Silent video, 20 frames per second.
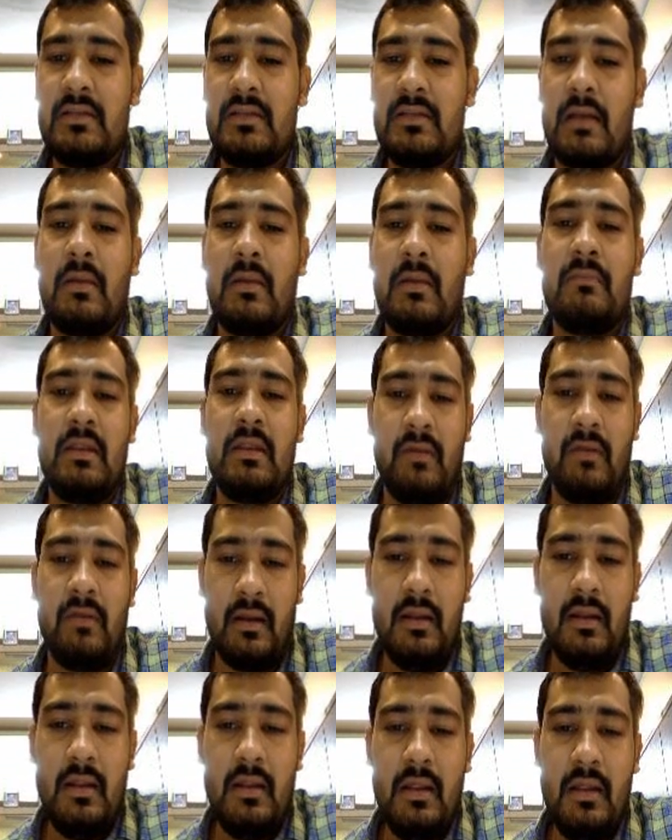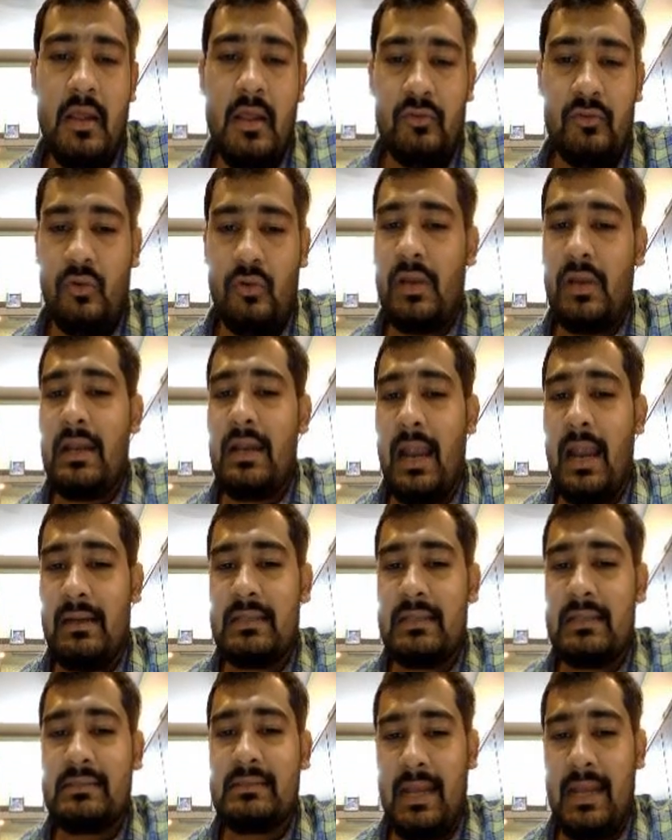German B1. So you can
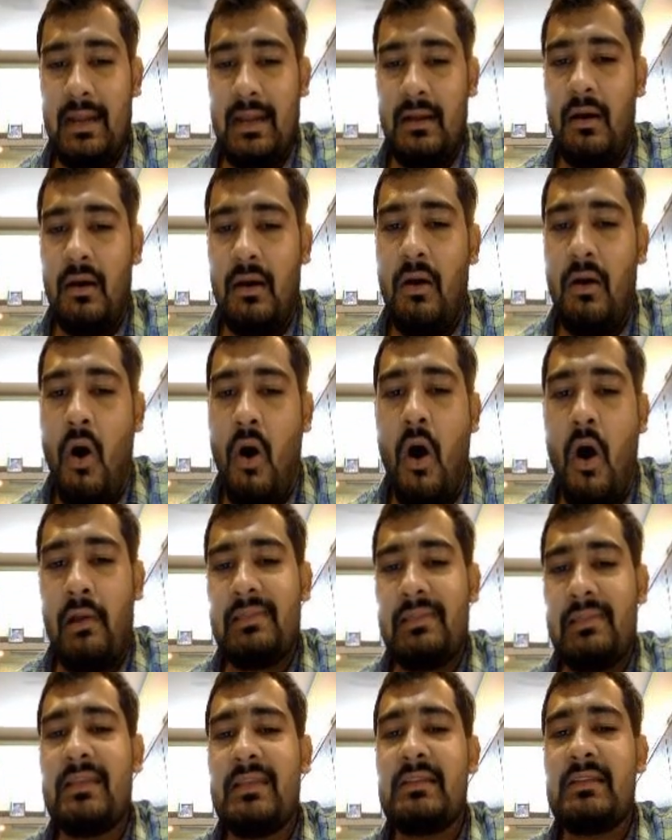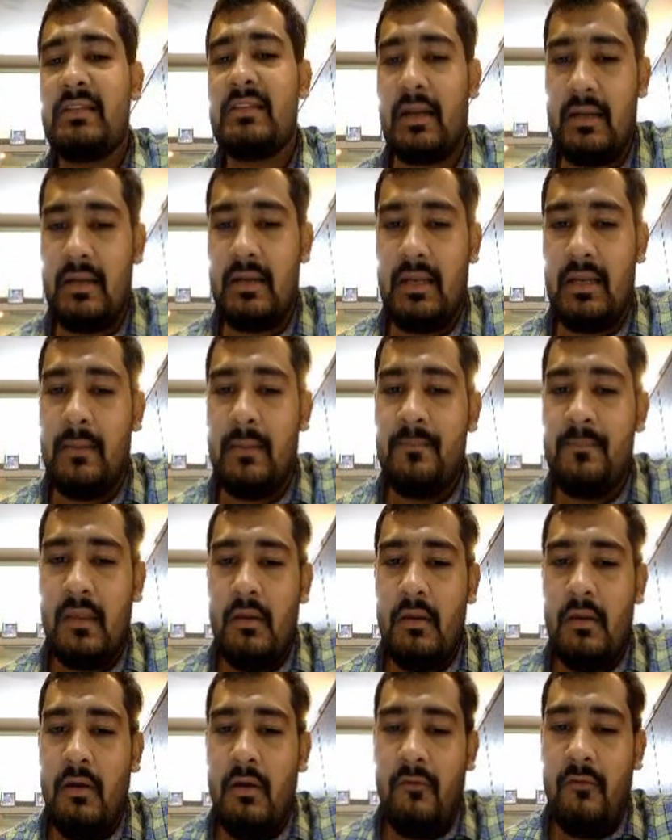understand all this journey
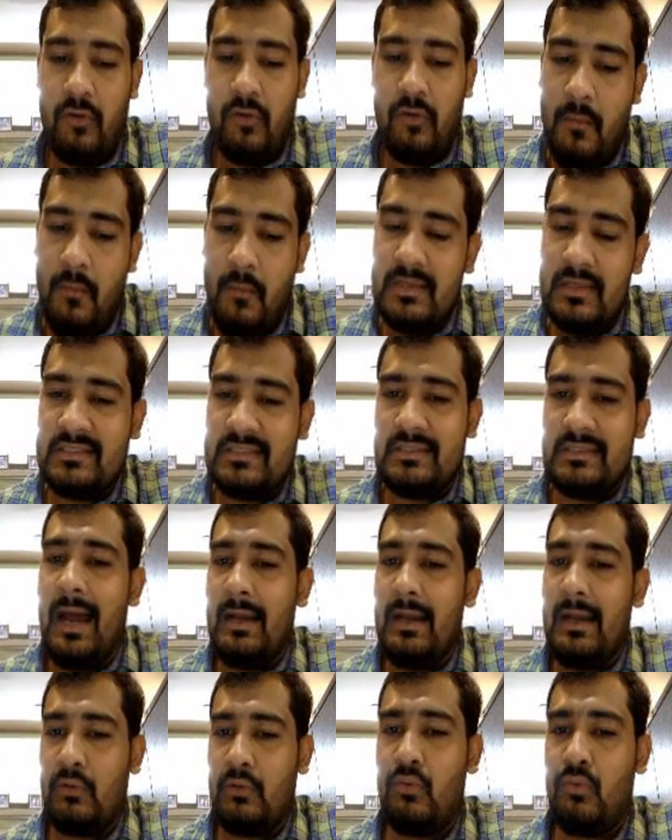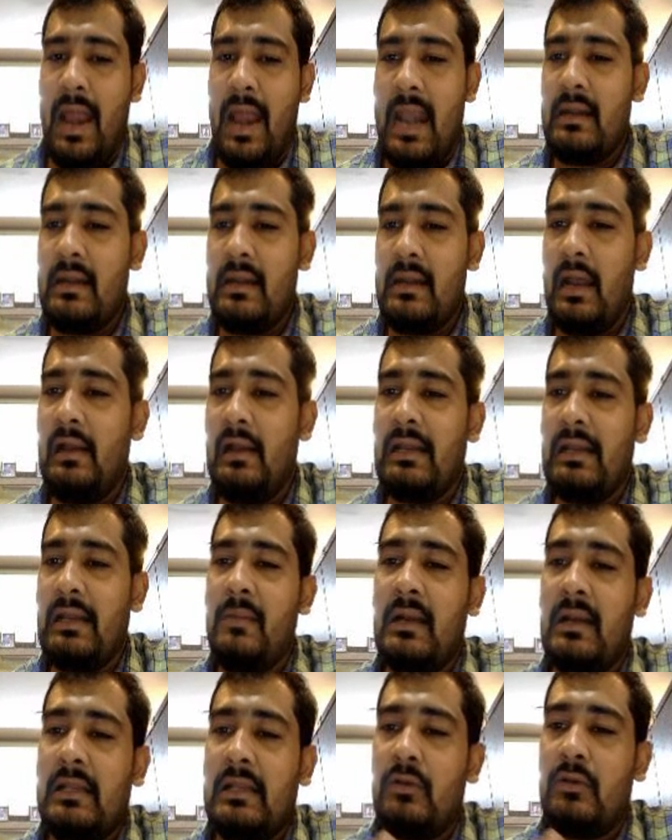from start to end
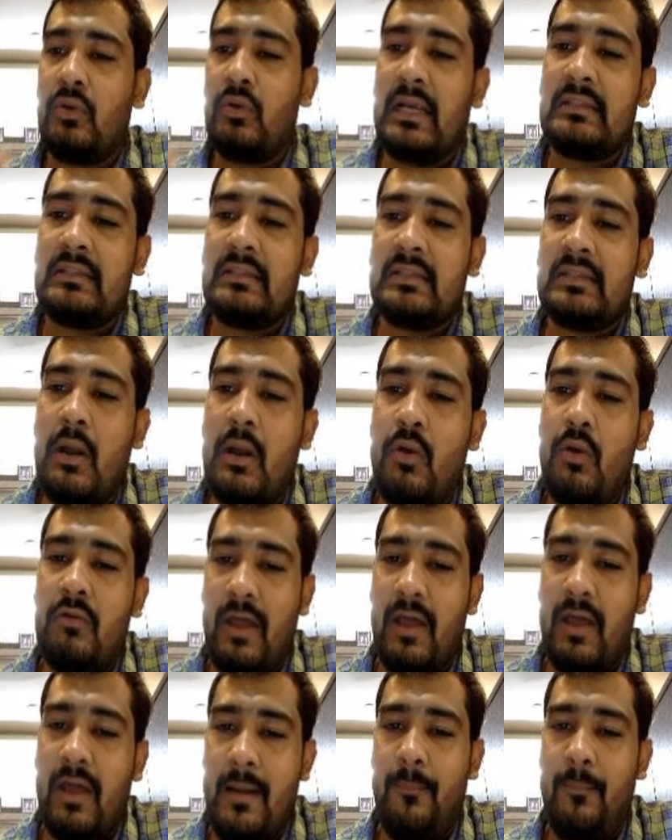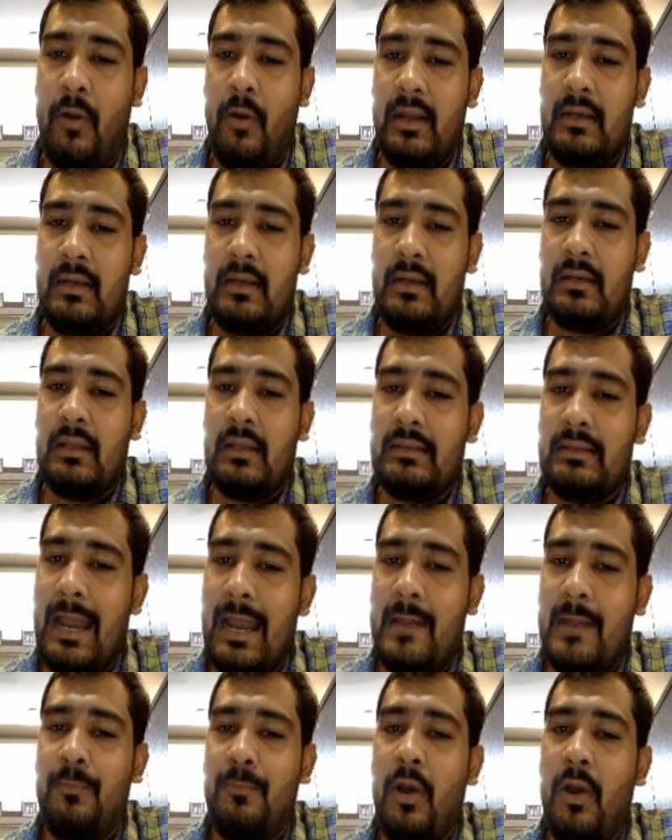ultimately rotates around one point.
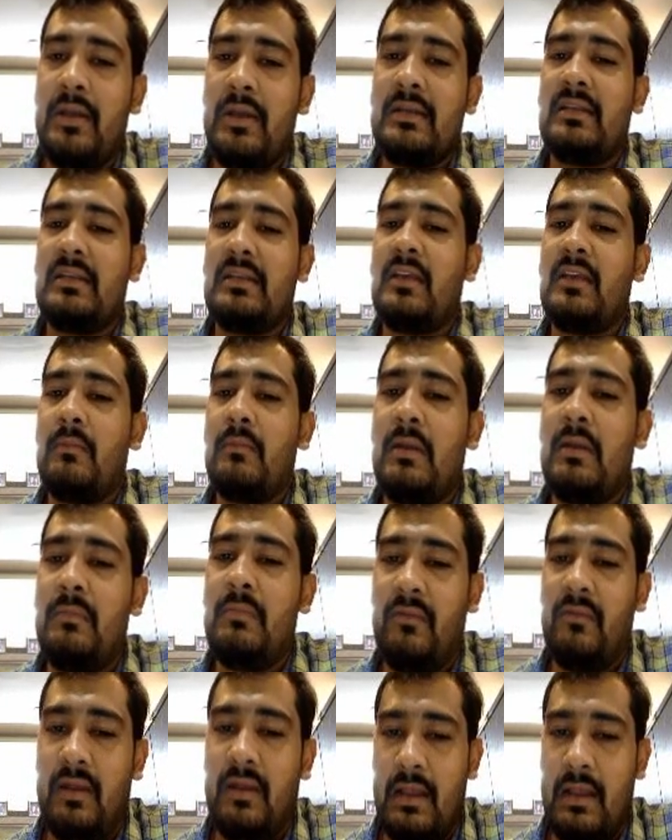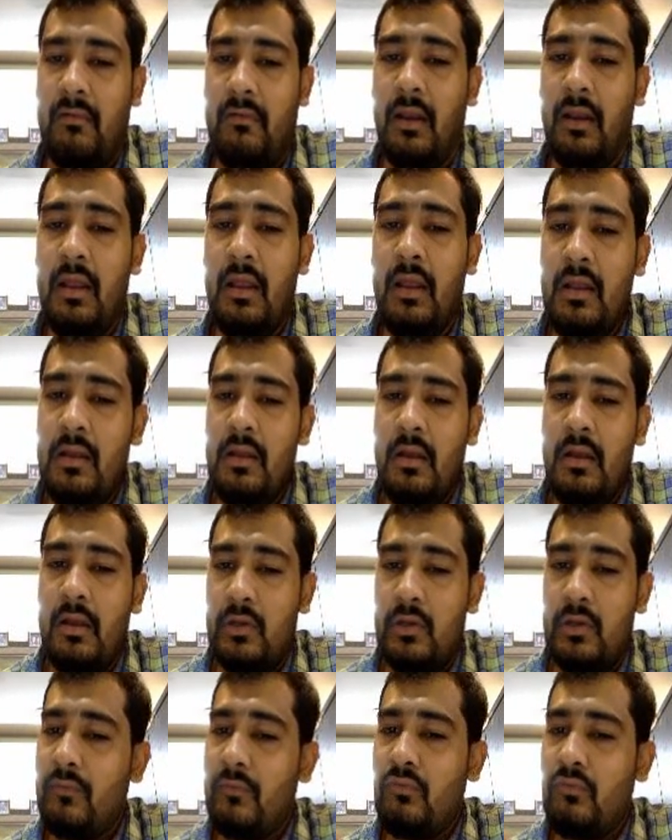That point is the German B1 level.
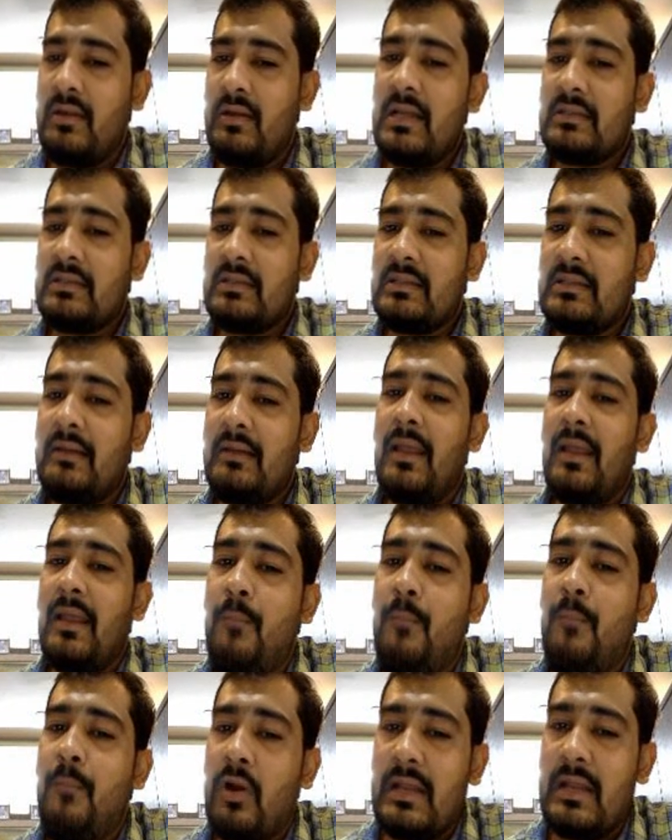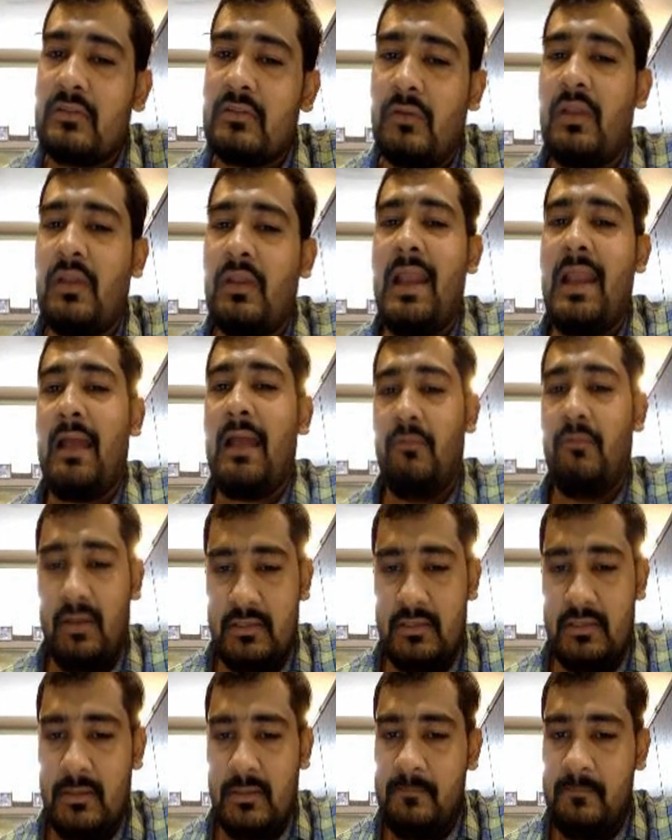You have to understand the importance of the
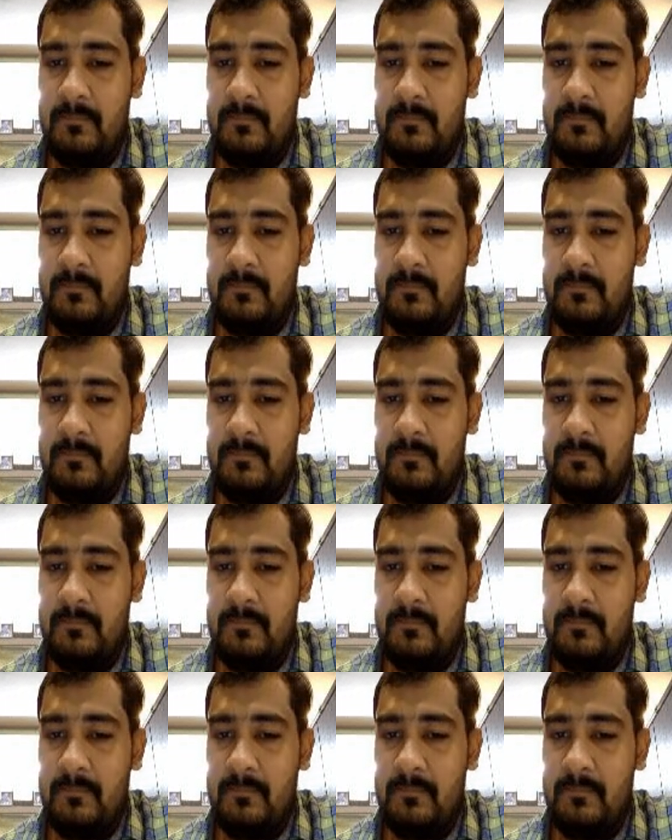language.